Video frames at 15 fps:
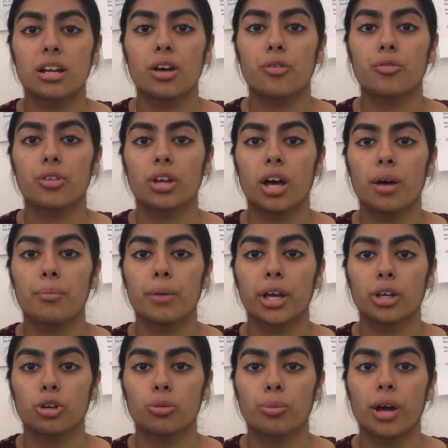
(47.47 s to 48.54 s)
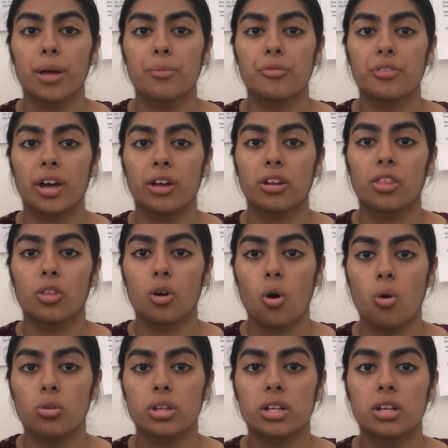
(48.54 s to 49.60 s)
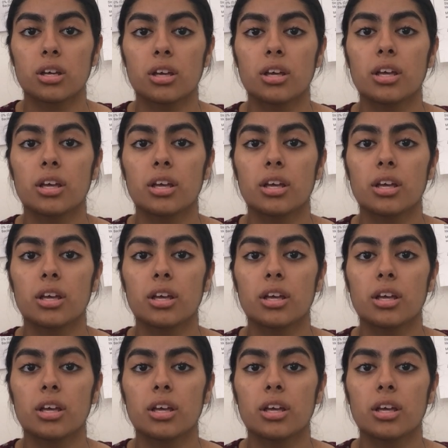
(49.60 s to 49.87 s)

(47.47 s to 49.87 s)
of the gut microbiome found in the colon.